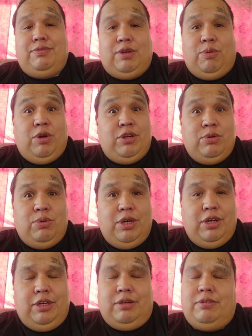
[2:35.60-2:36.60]
I wonder
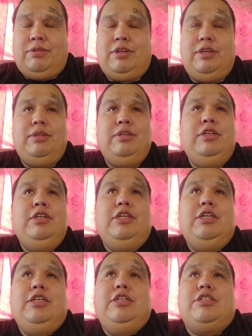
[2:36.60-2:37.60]
why. Okay,
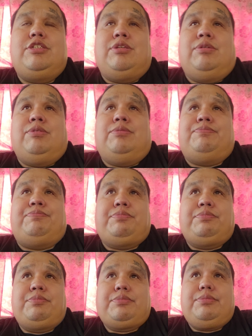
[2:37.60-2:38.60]
so
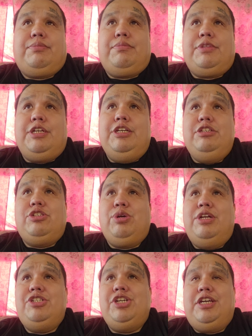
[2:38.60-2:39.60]
he's
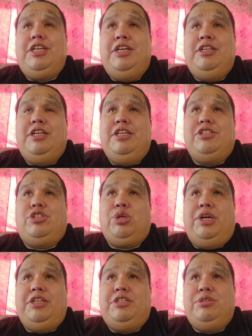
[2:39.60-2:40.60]
trying to check in. He's
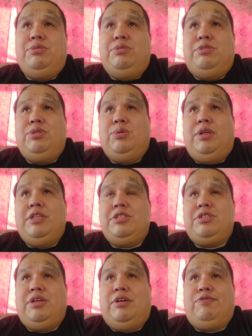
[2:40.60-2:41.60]
trying to do all this
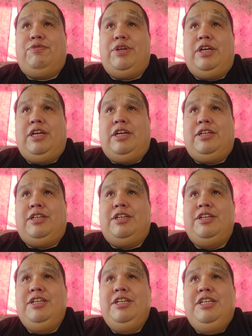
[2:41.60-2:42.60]
stuff, and